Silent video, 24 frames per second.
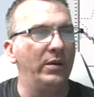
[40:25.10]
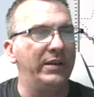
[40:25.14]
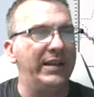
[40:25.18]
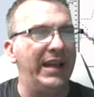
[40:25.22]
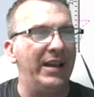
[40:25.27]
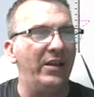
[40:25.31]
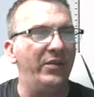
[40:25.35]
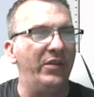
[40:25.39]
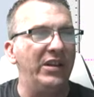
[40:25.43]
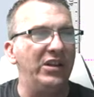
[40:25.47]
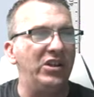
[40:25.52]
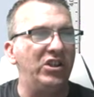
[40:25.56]

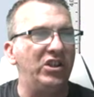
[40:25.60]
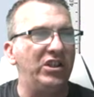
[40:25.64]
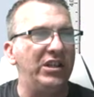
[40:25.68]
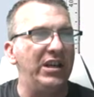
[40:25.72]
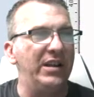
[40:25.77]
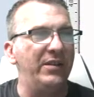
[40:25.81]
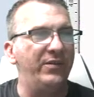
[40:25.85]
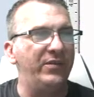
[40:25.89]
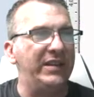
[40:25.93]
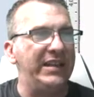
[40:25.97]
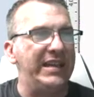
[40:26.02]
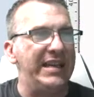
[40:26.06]
down the
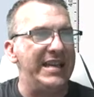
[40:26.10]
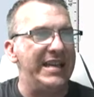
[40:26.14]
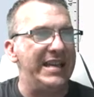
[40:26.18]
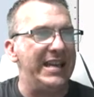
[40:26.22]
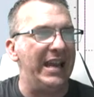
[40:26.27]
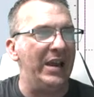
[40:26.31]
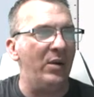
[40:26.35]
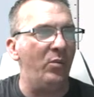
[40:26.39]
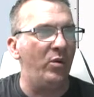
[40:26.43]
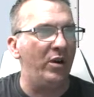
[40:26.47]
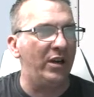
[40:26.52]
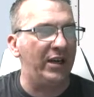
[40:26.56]
shift key,
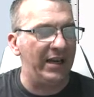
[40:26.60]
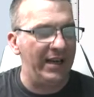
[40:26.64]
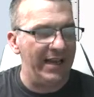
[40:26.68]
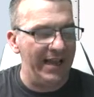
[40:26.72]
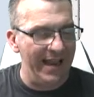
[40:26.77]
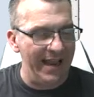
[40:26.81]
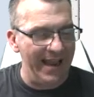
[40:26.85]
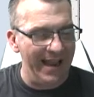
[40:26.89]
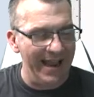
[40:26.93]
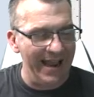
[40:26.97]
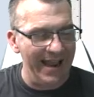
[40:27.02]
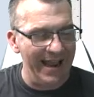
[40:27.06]
and we're going to
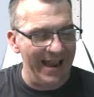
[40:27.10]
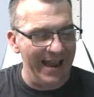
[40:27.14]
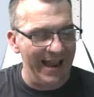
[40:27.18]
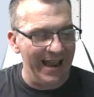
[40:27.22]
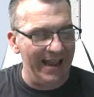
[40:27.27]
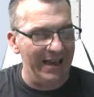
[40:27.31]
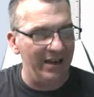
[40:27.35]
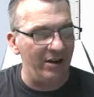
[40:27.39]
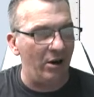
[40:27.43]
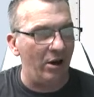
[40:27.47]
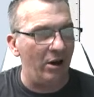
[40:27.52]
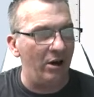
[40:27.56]

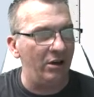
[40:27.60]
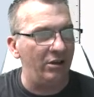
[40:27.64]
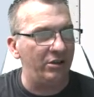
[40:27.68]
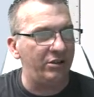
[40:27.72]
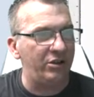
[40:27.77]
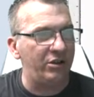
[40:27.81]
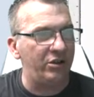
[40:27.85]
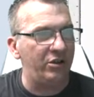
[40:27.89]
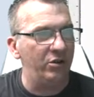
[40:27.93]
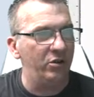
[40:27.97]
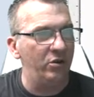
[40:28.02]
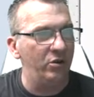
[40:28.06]
add our
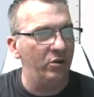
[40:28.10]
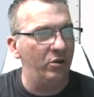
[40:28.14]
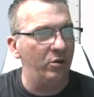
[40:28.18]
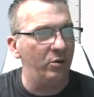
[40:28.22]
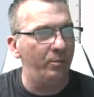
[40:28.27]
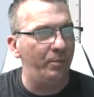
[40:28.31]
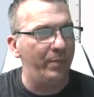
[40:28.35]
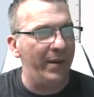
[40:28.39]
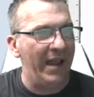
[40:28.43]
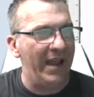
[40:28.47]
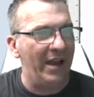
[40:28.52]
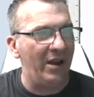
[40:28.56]
two
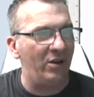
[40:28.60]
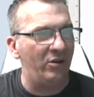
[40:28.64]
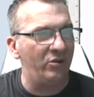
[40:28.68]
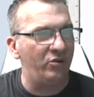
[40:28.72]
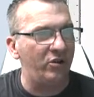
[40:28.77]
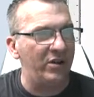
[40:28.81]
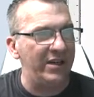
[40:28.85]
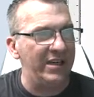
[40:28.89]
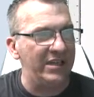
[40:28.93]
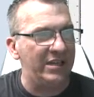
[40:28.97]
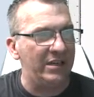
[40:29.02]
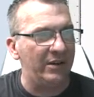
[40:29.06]

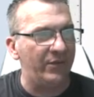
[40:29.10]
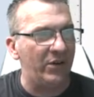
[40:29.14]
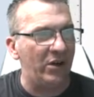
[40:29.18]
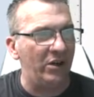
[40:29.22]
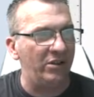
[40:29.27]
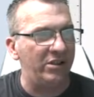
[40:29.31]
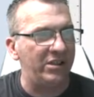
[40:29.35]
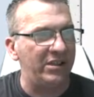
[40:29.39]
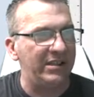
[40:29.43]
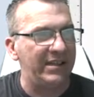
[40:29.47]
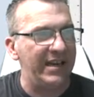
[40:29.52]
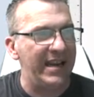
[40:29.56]
boundaries of our
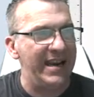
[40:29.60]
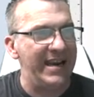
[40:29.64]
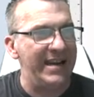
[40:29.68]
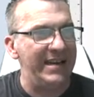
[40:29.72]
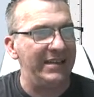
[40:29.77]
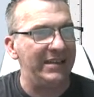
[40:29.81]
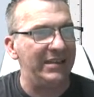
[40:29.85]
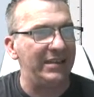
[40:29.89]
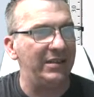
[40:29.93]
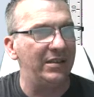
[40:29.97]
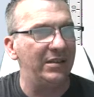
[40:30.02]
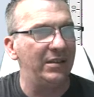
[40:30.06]

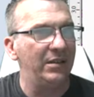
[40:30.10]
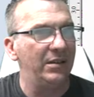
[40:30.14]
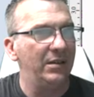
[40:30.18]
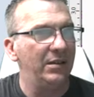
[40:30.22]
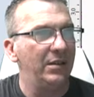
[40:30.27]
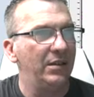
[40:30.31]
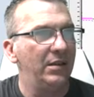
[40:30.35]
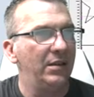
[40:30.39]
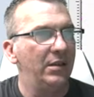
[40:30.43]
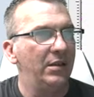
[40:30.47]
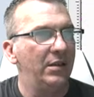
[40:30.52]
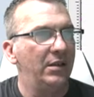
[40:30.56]
state
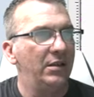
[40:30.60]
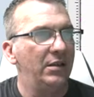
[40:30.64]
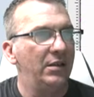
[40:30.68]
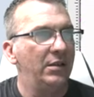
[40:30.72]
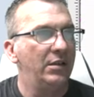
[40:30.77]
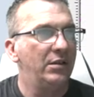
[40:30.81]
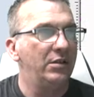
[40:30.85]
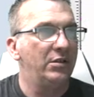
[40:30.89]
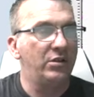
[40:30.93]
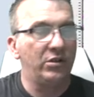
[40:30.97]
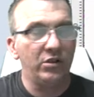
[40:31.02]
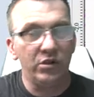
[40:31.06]

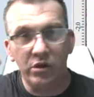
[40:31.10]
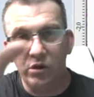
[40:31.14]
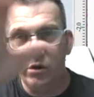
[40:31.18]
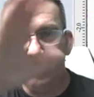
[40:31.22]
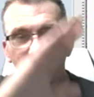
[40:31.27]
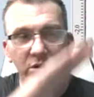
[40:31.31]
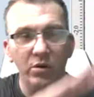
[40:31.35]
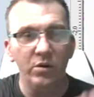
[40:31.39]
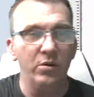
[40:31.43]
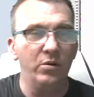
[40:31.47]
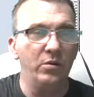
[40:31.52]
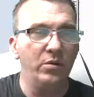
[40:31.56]

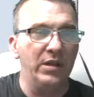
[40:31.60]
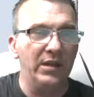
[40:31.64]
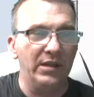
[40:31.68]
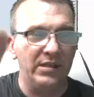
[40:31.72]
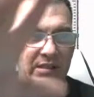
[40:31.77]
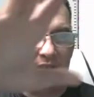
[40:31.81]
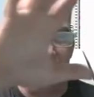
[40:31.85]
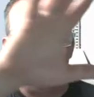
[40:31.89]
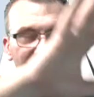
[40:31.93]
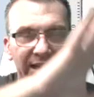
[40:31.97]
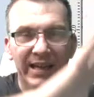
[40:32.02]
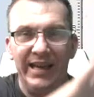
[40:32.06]
to the
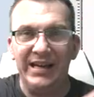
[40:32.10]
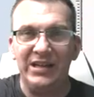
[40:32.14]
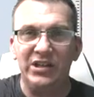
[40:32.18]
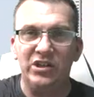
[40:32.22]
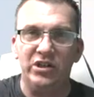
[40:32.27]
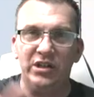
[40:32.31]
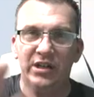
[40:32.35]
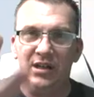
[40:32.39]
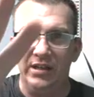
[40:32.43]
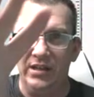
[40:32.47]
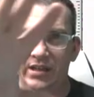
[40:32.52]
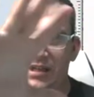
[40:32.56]

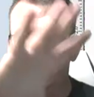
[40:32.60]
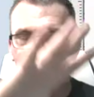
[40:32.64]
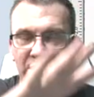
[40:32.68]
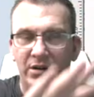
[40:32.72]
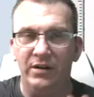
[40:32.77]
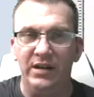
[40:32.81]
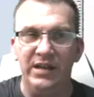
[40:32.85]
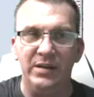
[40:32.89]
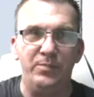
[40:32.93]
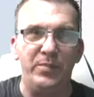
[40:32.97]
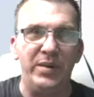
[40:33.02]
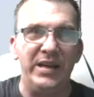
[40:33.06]
selection that's
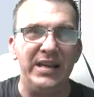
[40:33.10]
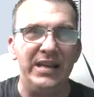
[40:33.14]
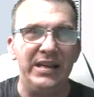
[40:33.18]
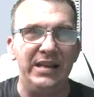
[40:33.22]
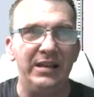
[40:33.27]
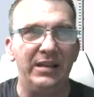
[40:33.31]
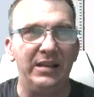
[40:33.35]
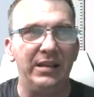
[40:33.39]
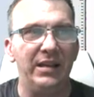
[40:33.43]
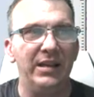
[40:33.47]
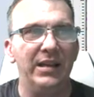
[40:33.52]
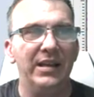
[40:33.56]
already
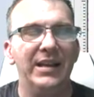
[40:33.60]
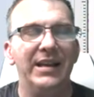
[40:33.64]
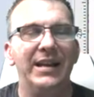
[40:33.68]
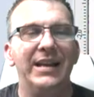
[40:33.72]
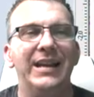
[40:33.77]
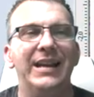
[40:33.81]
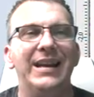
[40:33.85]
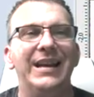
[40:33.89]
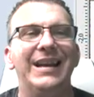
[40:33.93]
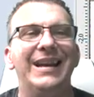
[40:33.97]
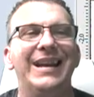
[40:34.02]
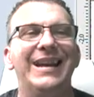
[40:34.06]
pink.
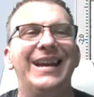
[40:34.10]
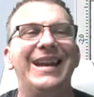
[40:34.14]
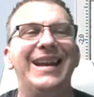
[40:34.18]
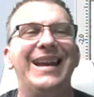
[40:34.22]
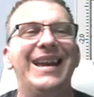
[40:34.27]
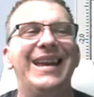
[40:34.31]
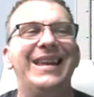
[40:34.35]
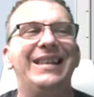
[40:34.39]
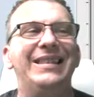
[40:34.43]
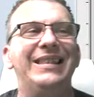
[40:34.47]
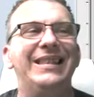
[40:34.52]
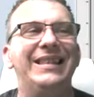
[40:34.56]

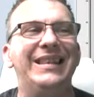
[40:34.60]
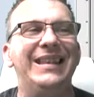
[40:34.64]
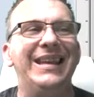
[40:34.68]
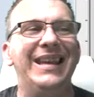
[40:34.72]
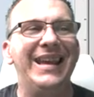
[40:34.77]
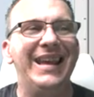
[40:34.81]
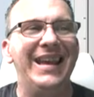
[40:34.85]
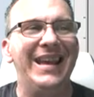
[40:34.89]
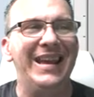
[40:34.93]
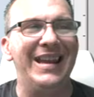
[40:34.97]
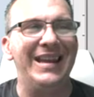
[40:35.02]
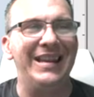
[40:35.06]
And
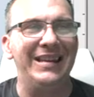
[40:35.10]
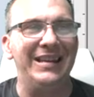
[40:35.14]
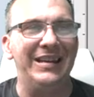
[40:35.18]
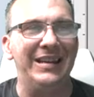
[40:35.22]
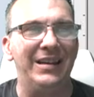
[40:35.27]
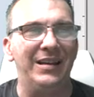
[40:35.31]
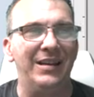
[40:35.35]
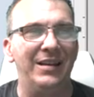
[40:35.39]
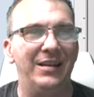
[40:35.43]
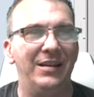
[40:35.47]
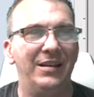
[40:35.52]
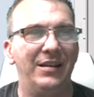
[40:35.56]
then
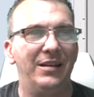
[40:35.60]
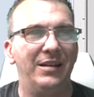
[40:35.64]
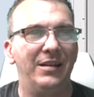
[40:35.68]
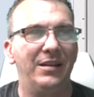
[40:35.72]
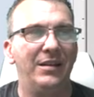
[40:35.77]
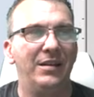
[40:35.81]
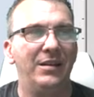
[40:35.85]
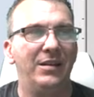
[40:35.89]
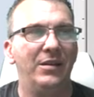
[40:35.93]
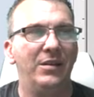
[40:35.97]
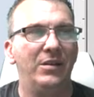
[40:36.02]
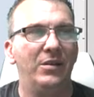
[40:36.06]

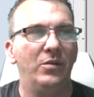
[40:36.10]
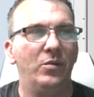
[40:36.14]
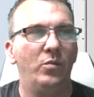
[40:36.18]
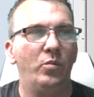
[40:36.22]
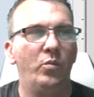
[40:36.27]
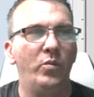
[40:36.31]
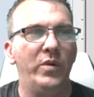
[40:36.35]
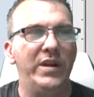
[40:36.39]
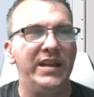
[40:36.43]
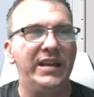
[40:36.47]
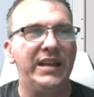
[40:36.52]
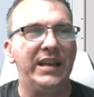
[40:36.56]

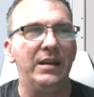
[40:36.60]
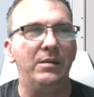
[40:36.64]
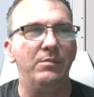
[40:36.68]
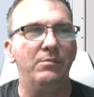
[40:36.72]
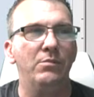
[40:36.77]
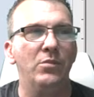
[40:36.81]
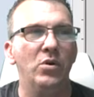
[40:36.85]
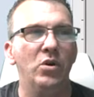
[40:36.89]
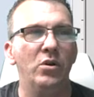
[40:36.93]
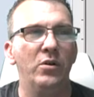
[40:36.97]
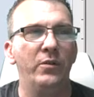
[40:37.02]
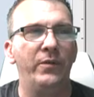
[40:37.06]
we can
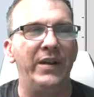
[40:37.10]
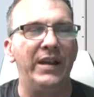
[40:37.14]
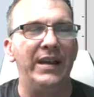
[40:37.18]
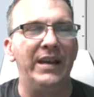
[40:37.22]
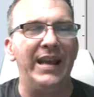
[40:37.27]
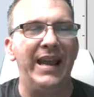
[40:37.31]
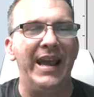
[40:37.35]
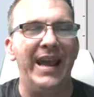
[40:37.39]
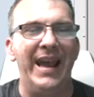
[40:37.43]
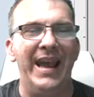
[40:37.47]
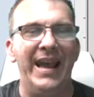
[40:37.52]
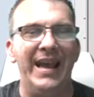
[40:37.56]
move it
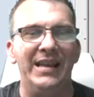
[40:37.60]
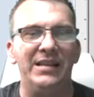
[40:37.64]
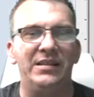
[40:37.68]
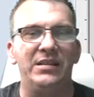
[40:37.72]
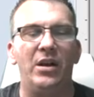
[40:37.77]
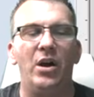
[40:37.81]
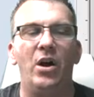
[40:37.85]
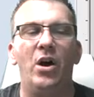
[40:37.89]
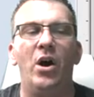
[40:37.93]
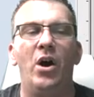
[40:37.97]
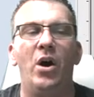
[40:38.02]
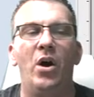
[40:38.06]
as
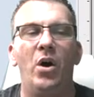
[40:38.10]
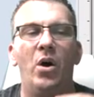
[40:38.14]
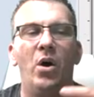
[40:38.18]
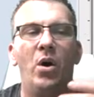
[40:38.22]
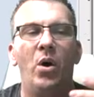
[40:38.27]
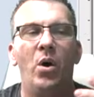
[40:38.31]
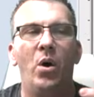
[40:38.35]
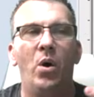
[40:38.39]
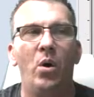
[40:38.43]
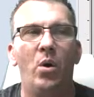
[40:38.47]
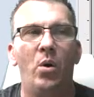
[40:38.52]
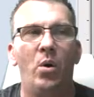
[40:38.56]
a
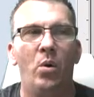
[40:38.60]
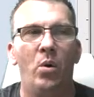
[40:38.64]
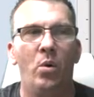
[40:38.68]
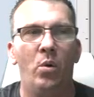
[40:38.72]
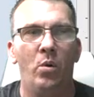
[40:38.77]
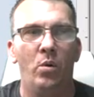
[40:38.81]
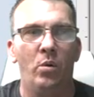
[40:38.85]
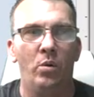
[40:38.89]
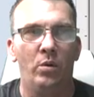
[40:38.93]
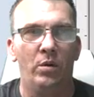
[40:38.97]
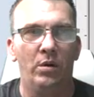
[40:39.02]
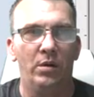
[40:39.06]

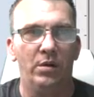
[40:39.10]
whole.